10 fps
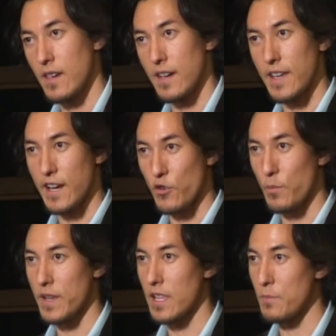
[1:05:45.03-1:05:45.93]
and I grew
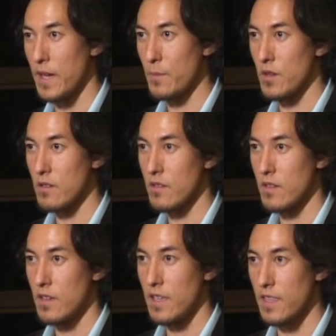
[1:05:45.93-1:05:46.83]
up in Alabama,
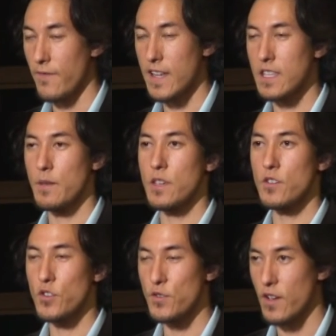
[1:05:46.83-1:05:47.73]
and the fact that I'm
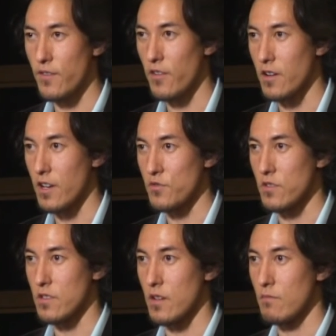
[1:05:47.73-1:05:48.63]
here shows you how far our country
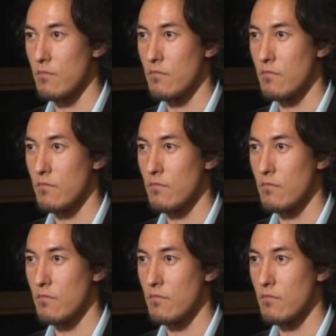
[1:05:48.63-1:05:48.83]
has come.